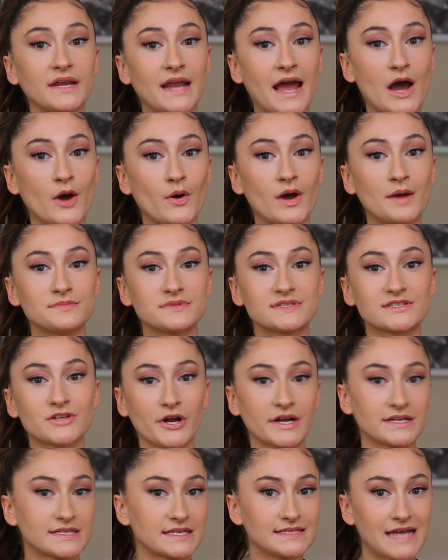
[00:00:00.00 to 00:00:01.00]
now I'm
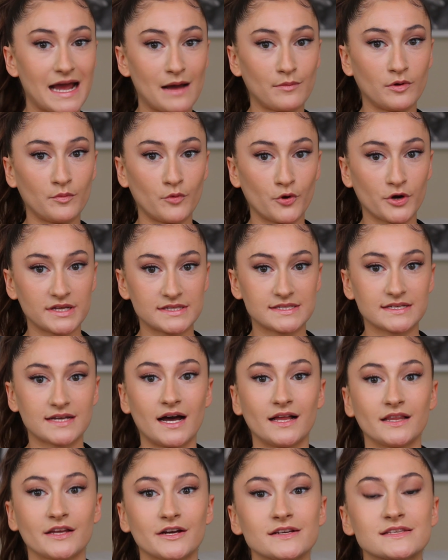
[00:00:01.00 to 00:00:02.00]
starting to dabble more into
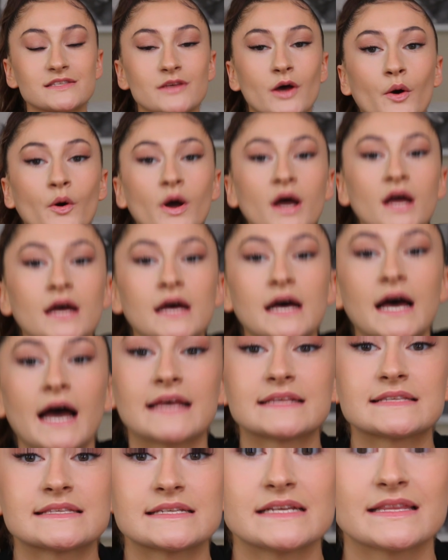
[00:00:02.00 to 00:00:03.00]
color, so
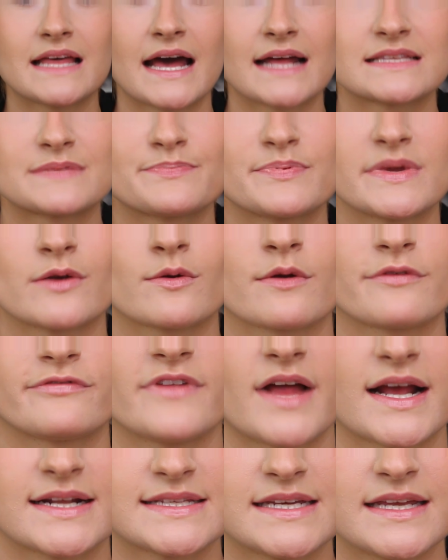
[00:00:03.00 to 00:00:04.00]
I see that's being
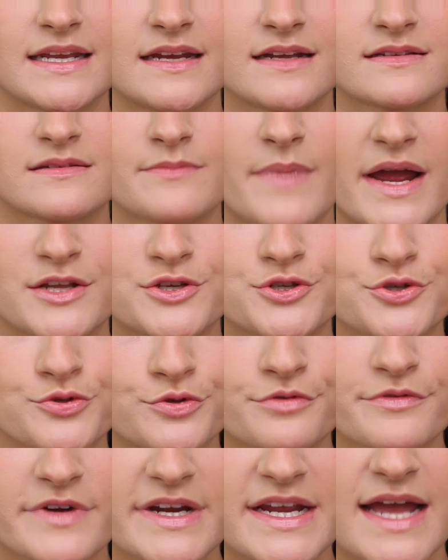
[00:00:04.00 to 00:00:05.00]
reflected in my
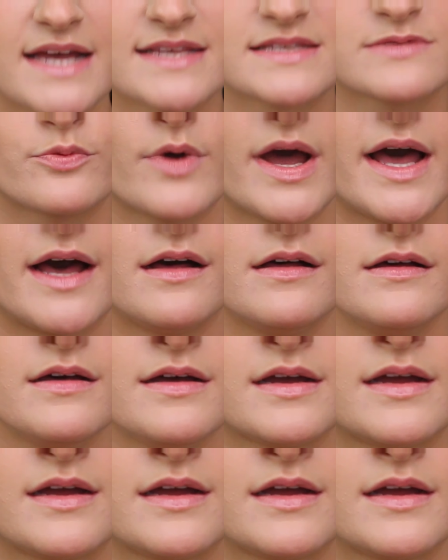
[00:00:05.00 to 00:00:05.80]
jewelry as well.